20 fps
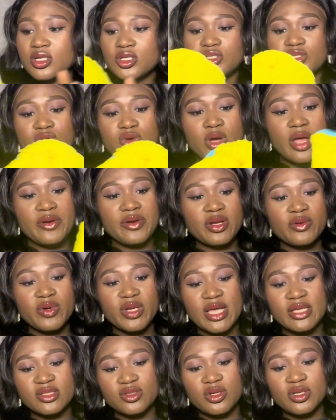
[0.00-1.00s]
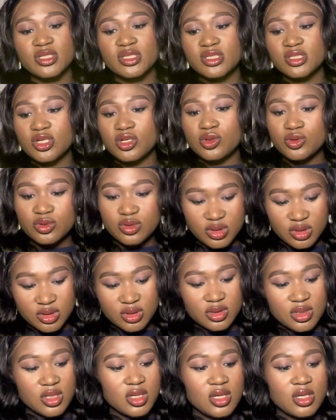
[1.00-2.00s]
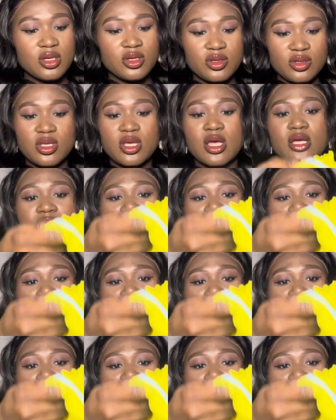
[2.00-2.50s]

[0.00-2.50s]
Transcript: So when I saw it, it looks, yeah,